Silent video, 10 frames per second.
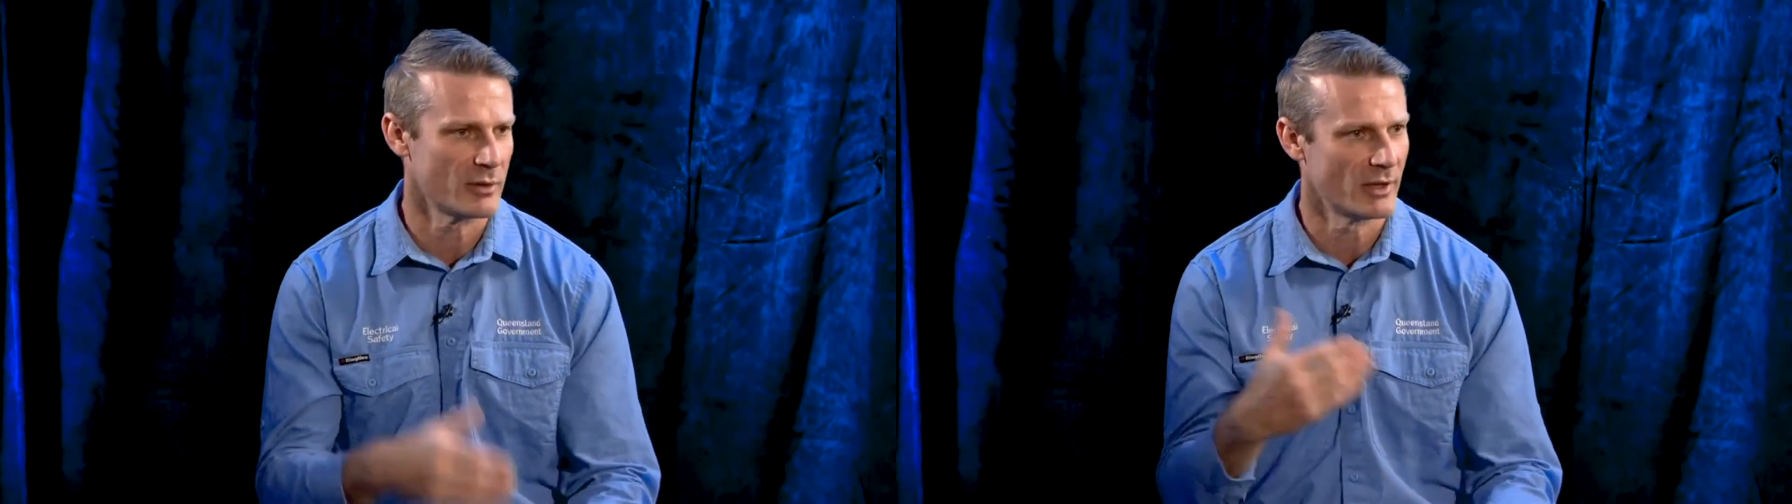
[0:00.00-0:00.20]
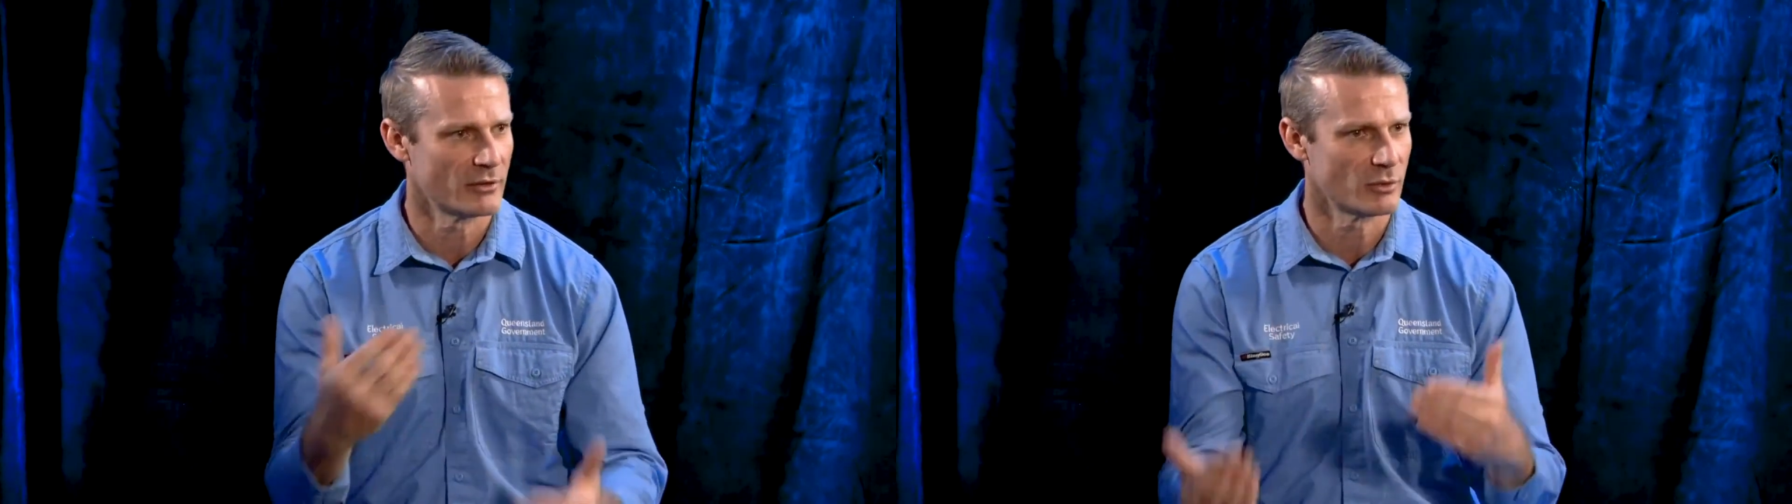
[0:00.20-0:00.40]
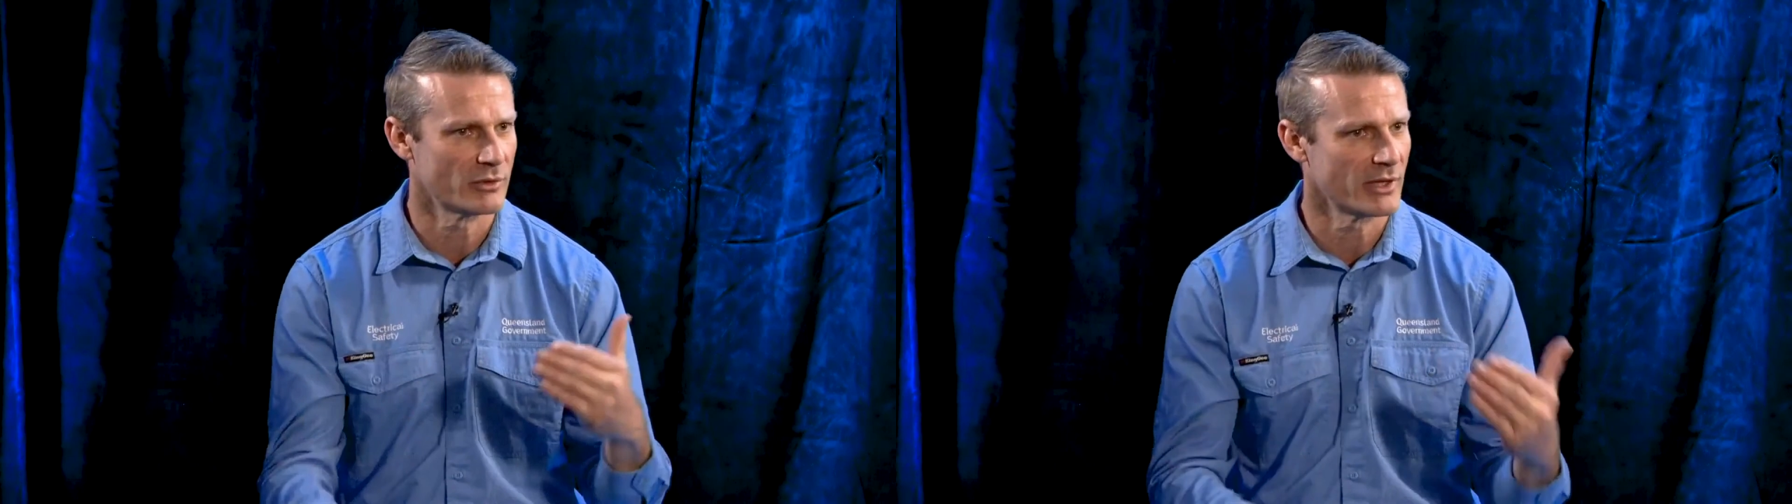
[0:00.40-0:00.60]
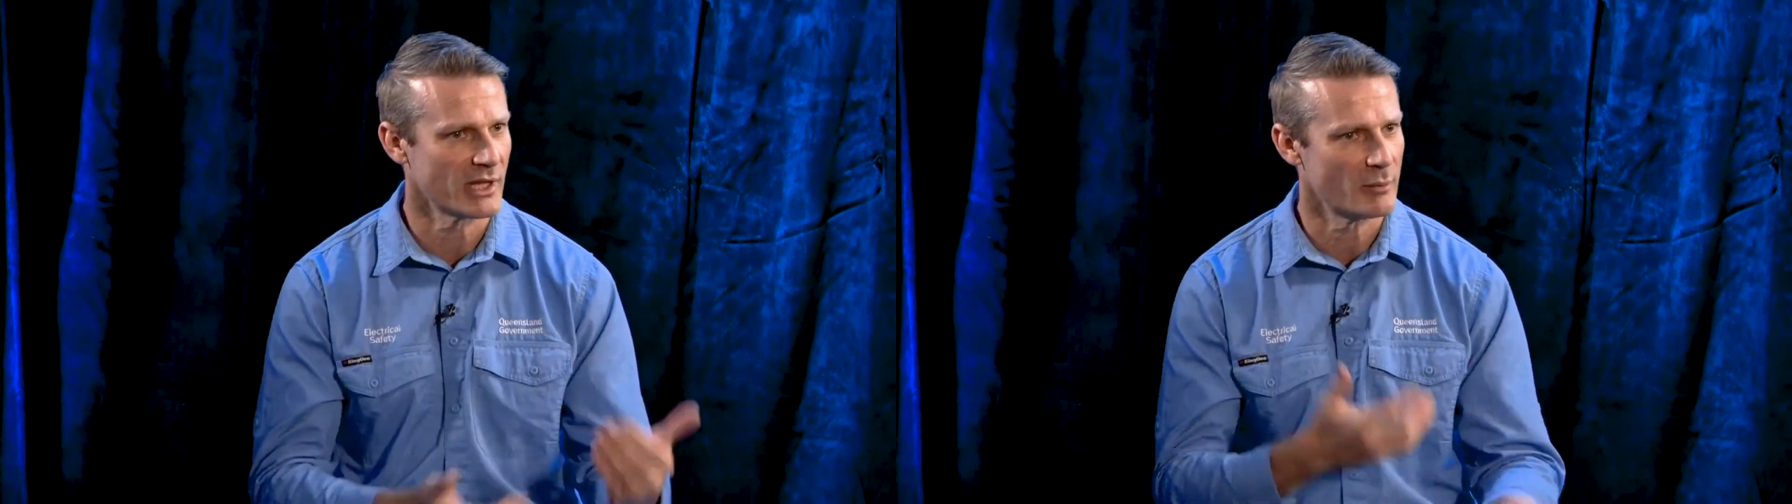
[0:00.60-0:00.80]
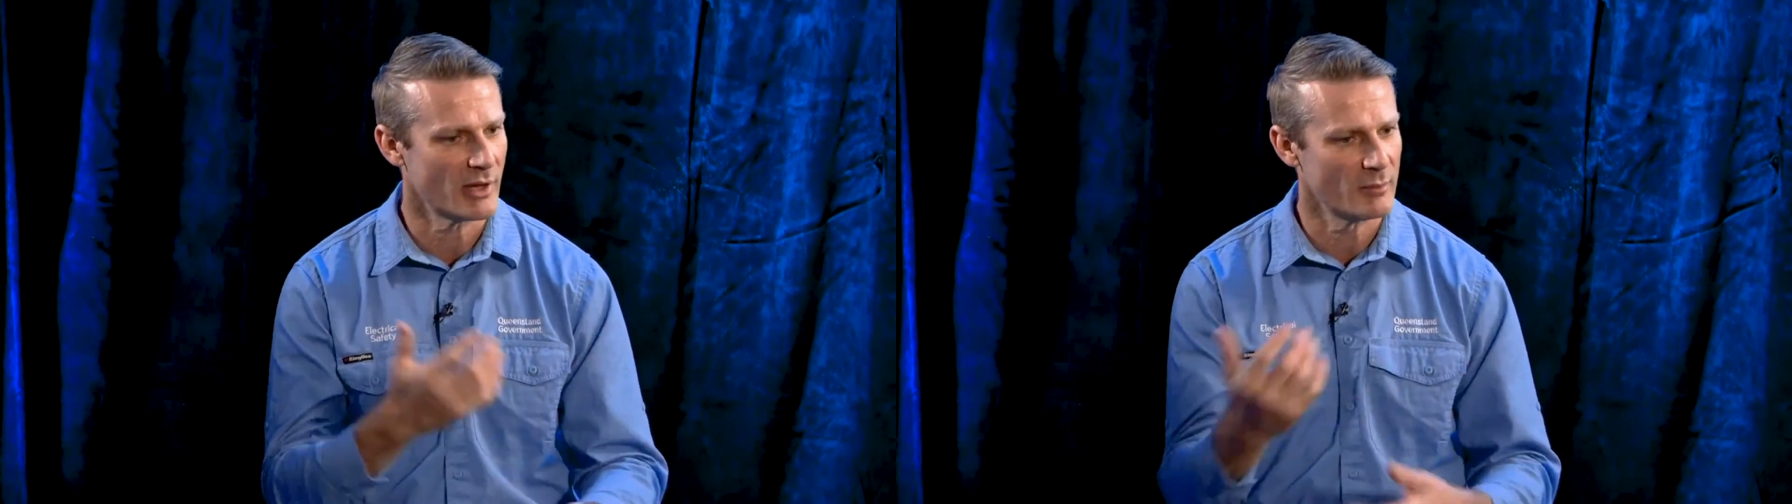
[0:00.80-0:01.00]
months once they get
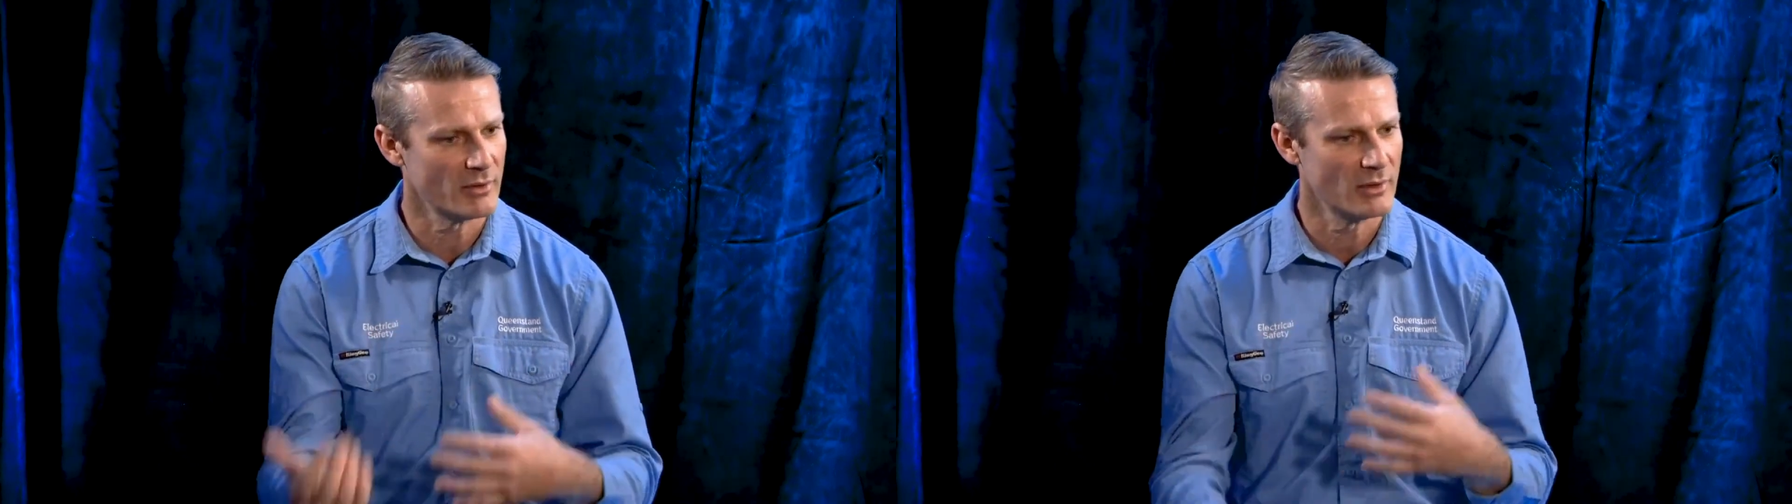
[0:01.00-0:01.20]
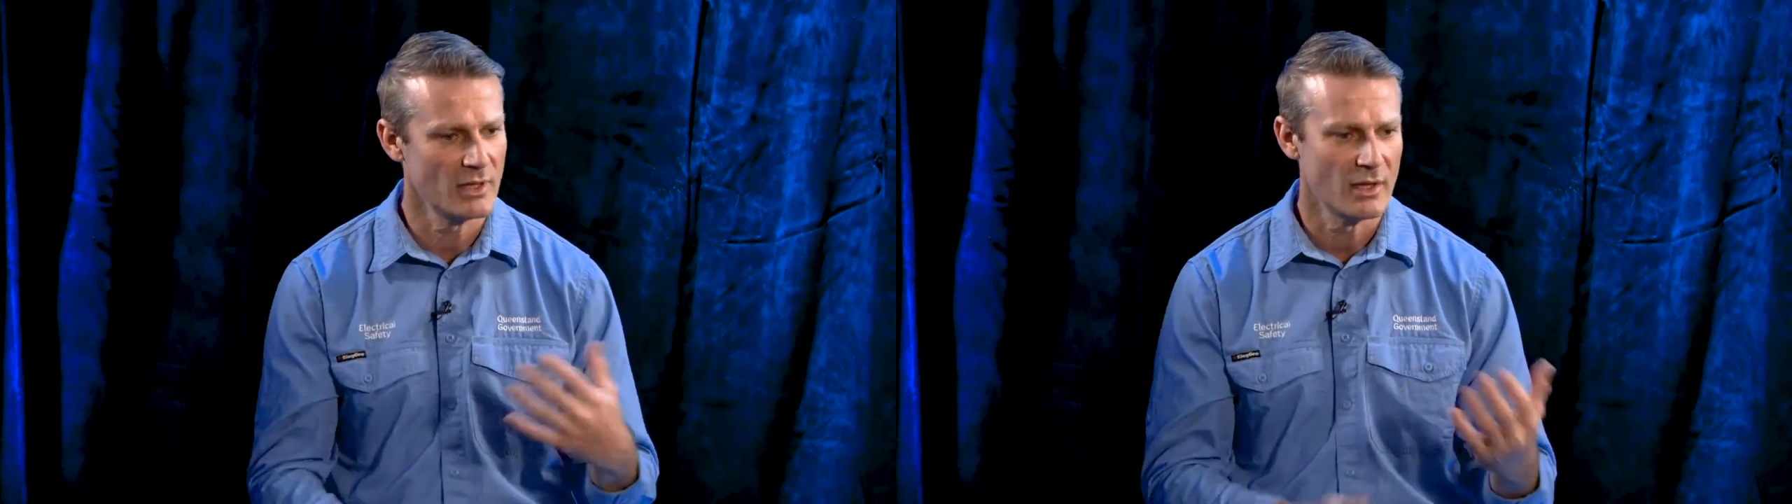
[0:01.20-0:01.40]
their power bill.